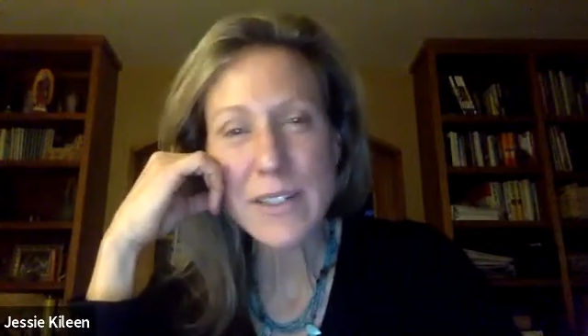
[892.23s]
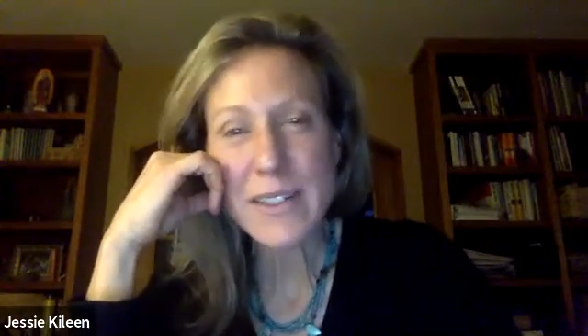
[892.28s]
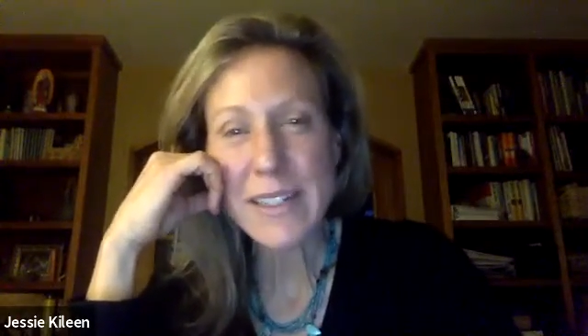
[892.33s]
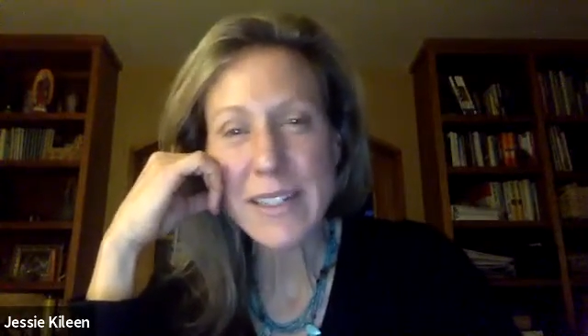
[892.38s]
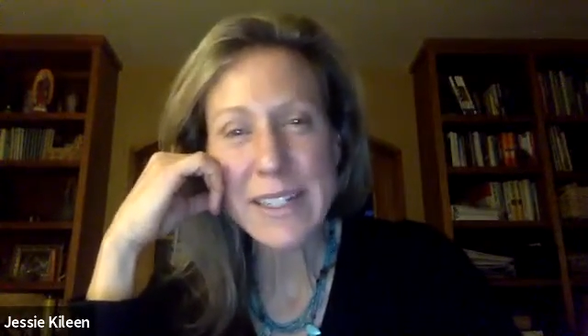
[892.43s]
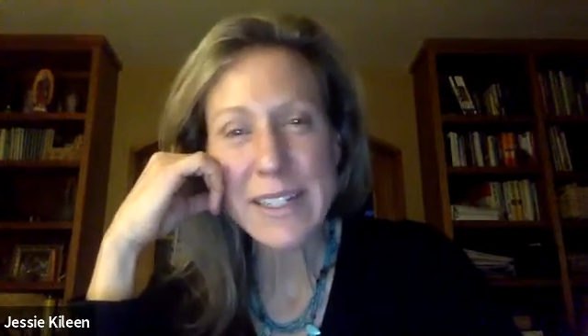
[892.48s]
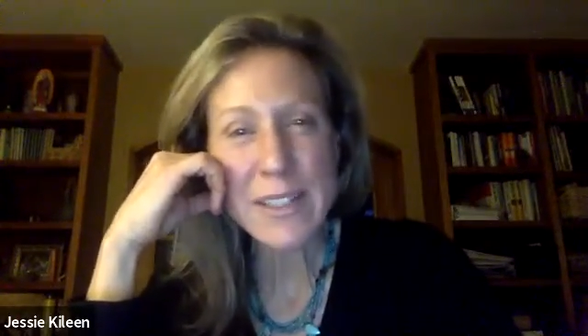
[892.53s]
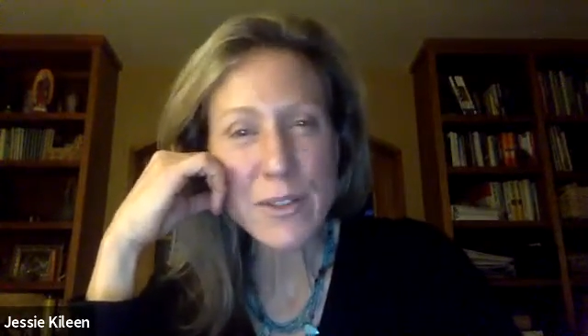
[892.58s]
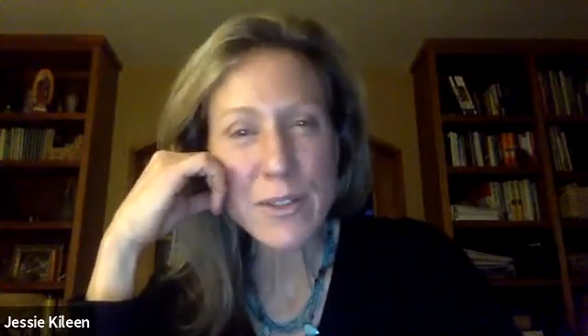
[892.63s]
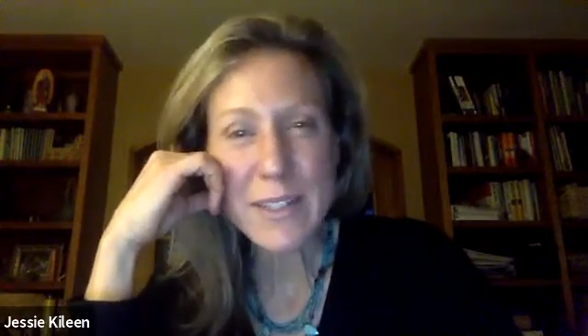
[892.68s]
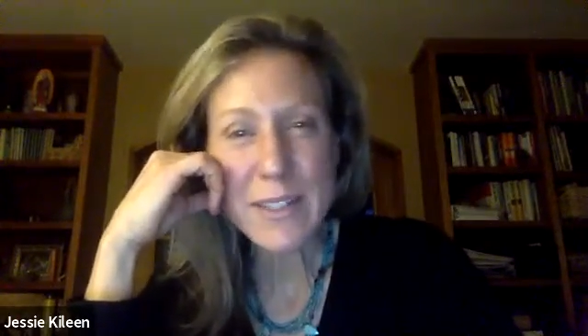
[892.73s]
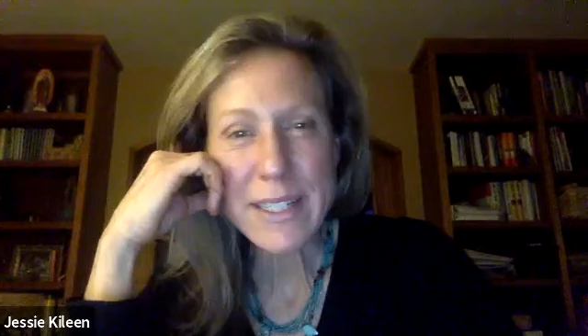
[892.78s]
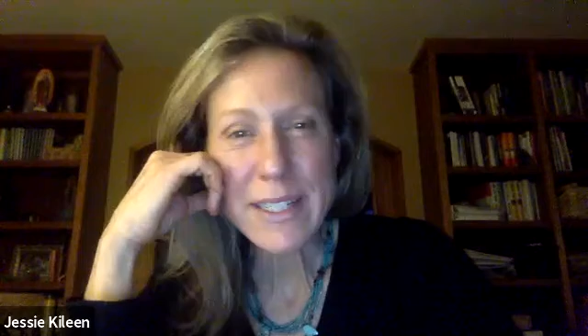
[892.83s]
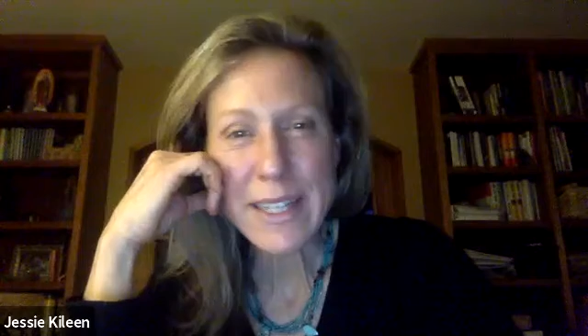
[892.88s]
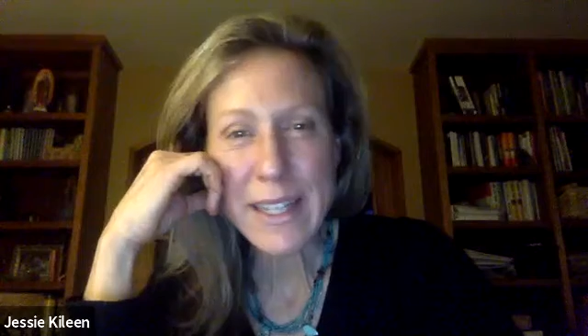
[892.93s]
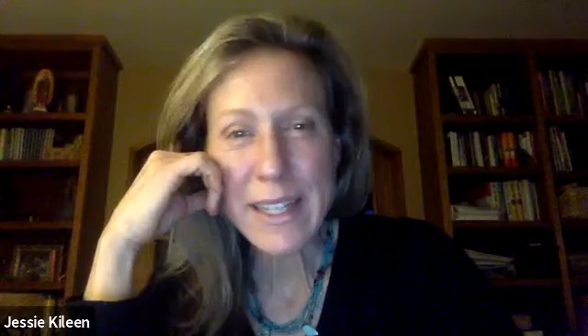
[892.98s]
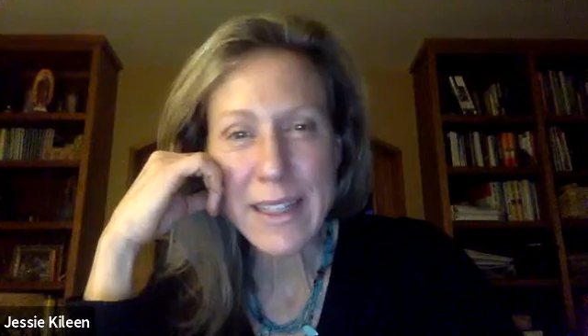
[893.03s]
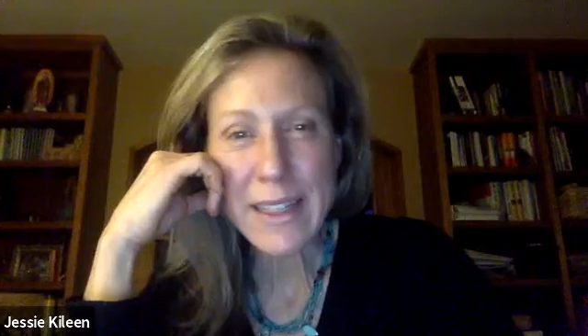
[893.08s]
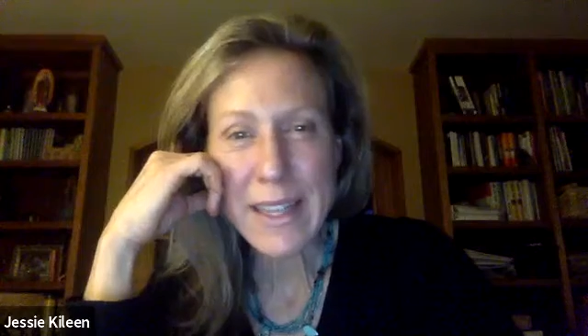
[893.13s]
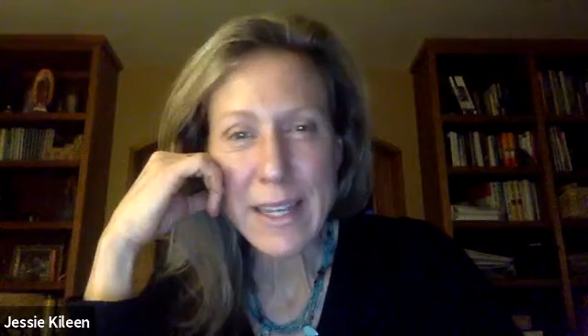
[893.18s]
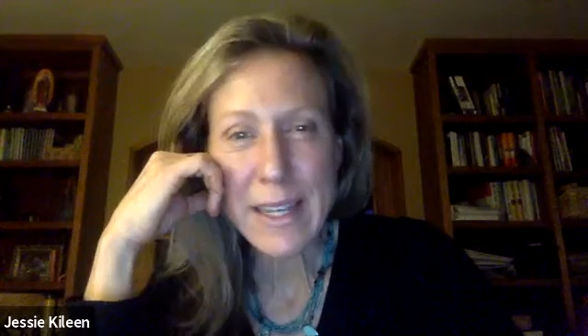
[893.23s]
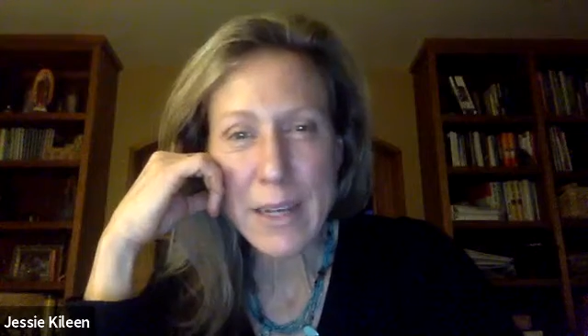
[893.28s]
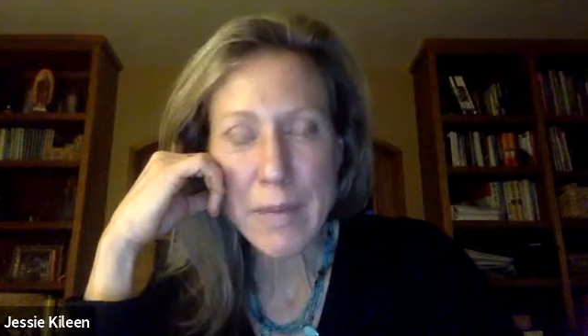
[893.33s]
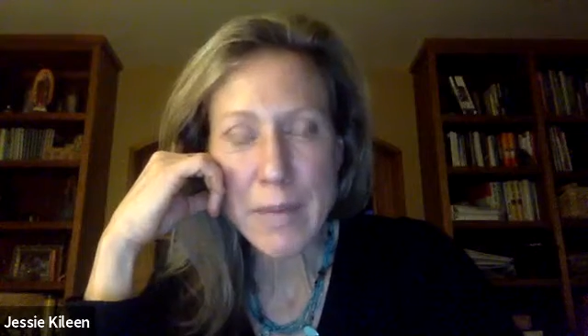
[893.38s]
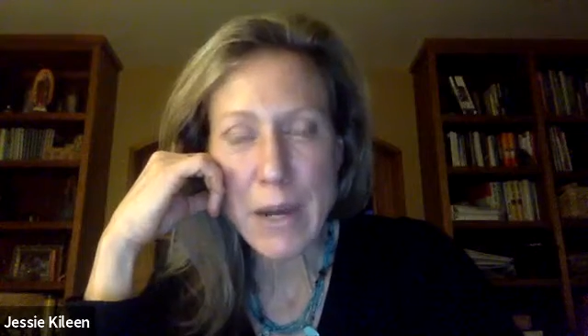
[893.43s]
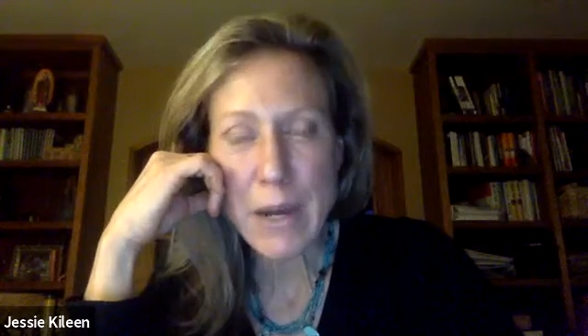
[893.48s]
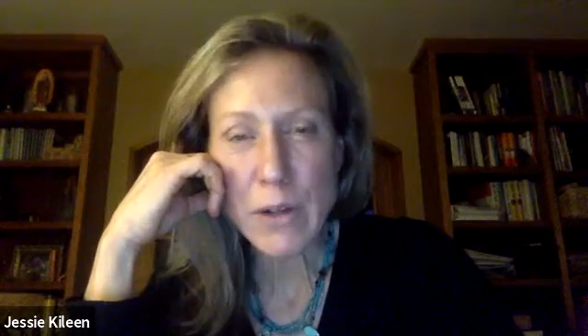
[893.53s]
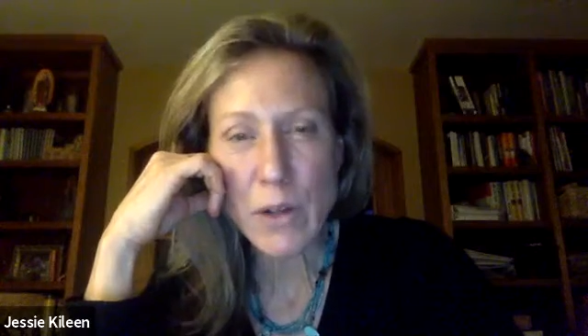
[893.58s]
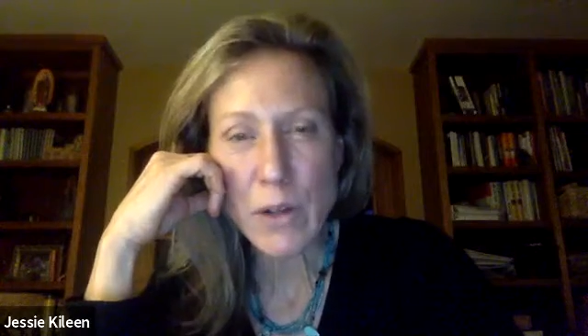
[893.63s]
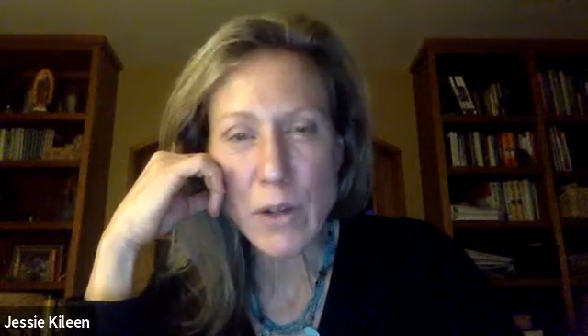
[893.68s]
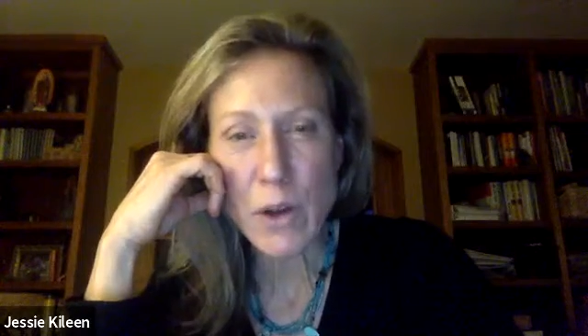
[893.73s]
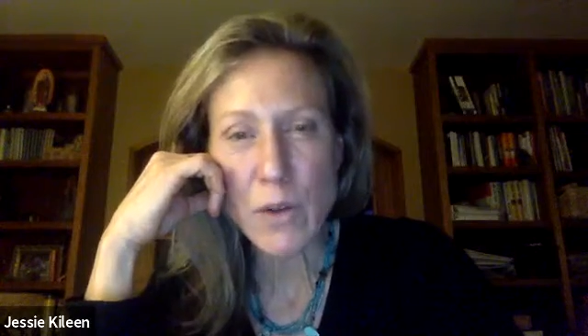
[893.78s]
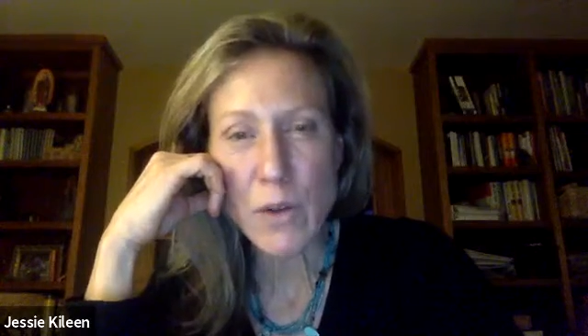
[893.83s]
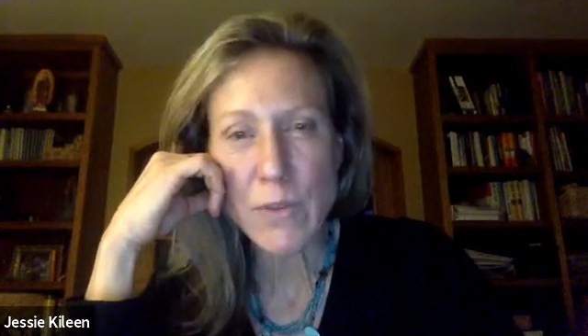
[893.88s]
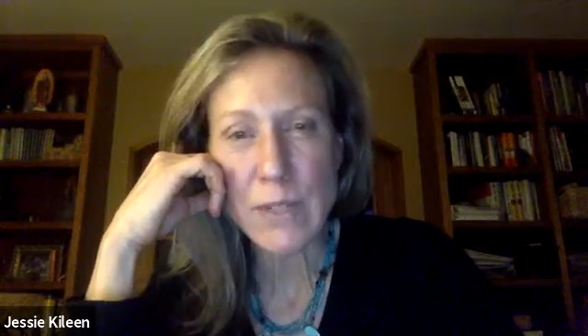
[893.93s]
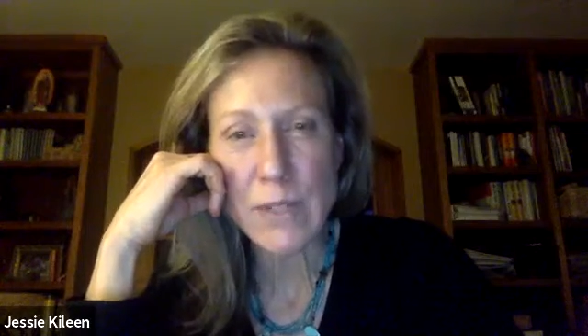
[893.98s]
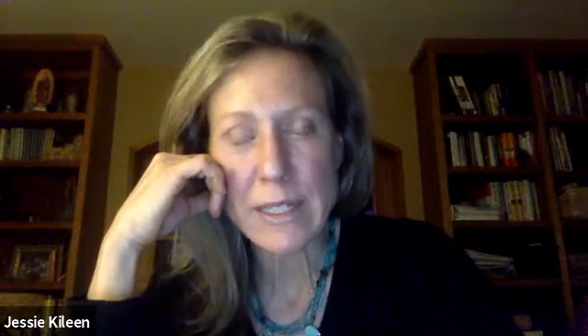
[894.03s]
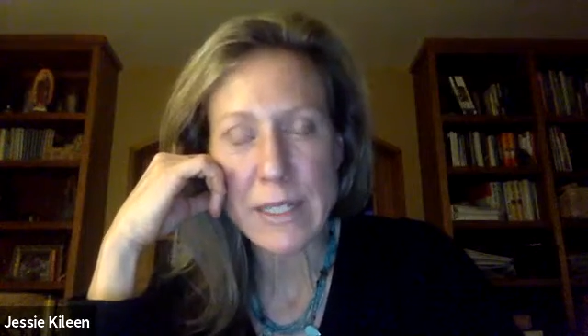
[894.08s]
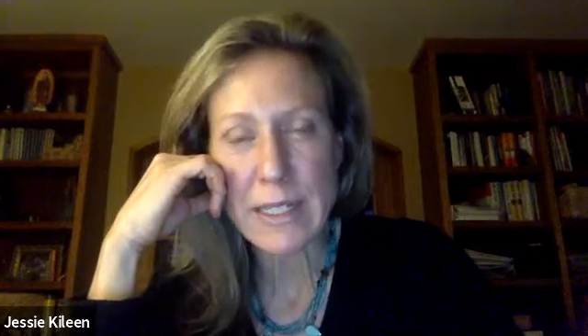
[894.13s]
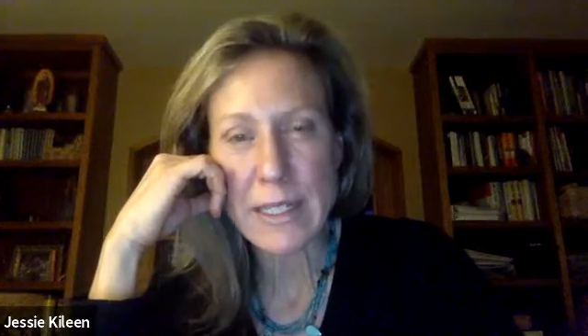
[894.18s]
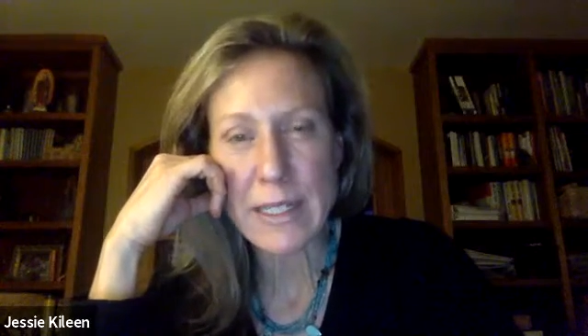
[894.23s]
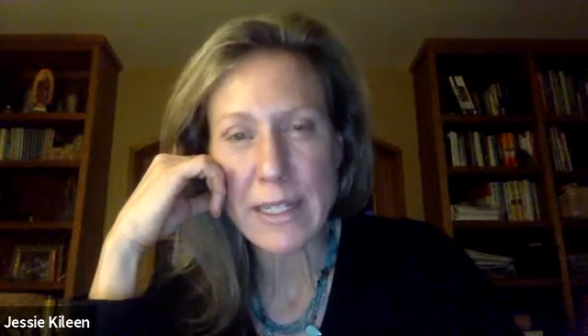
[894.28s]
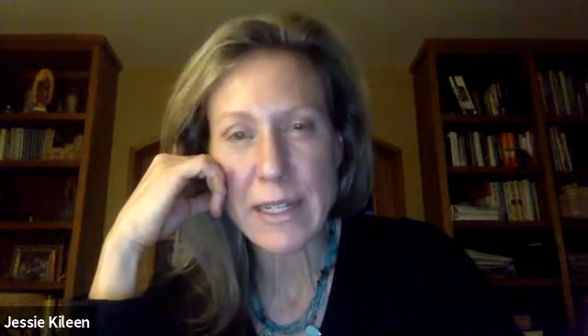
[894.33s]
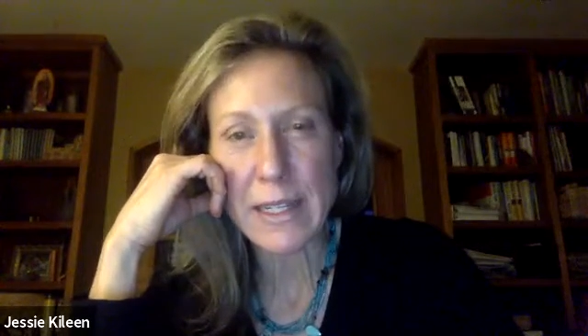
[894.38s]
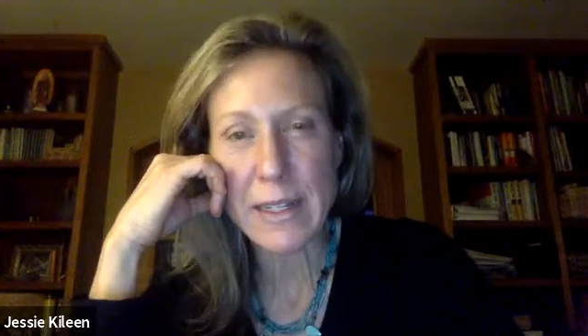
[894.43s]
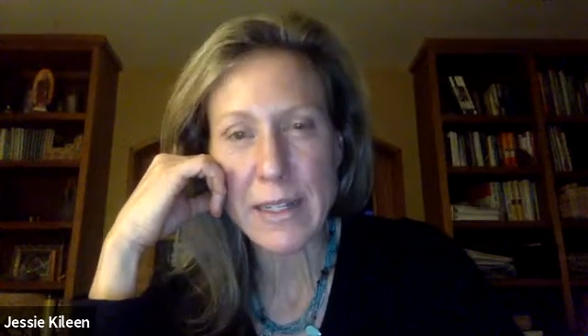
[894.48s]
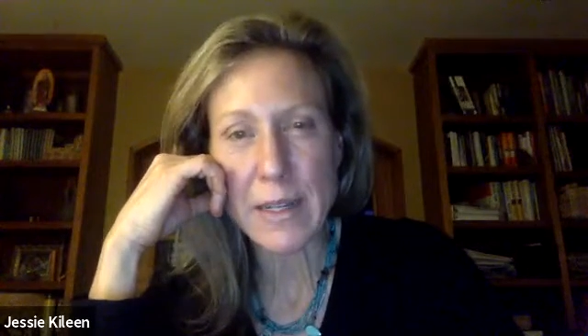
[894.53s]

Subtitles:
interesting thing about COVID, isn't it?